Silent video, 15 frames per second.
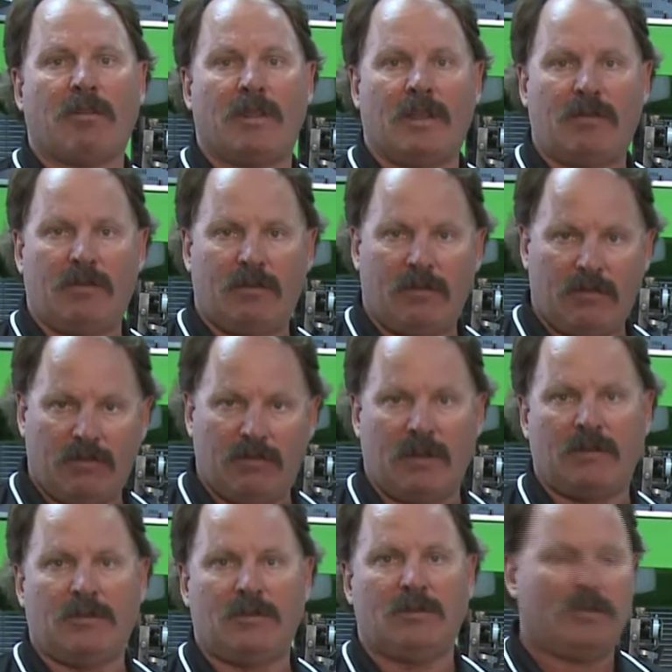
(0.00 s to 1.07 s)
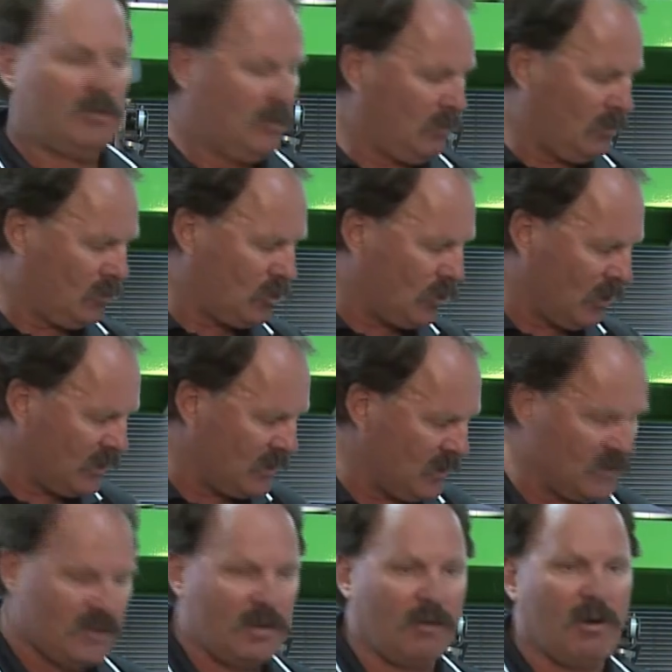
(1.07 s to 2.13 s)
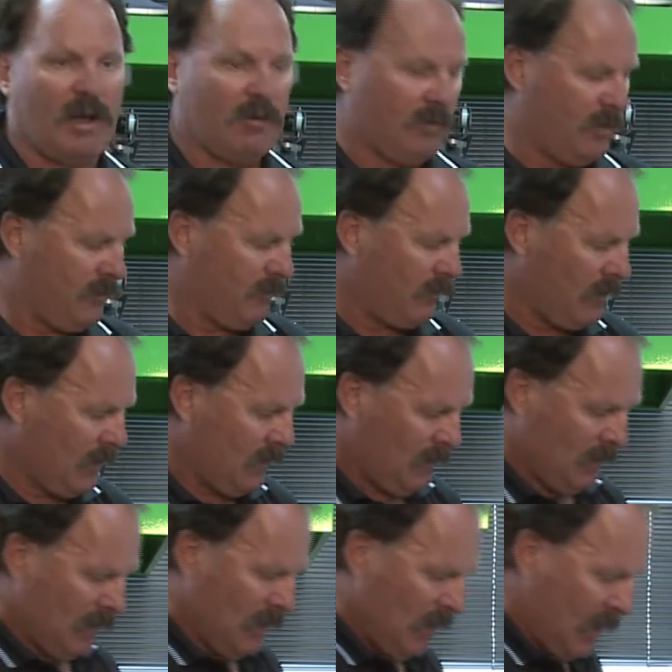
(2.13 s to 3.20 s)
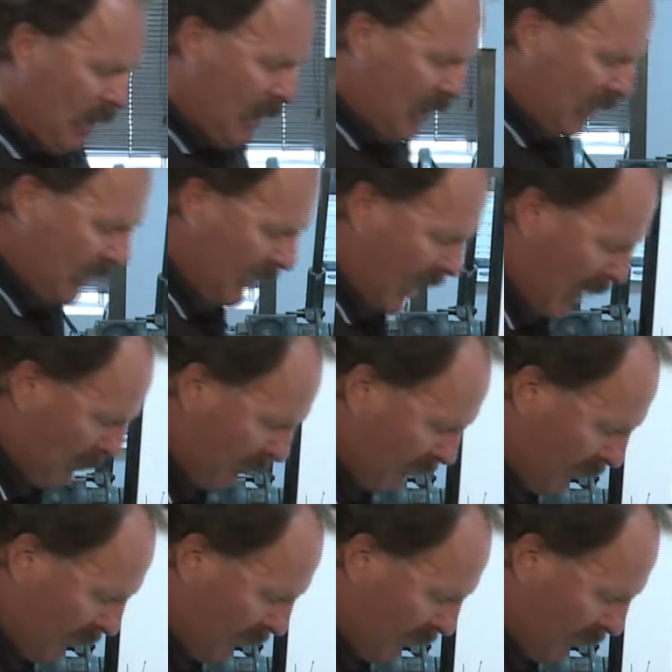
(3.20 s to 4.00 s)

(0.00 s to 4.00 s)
that shorts this to ground. And it can happen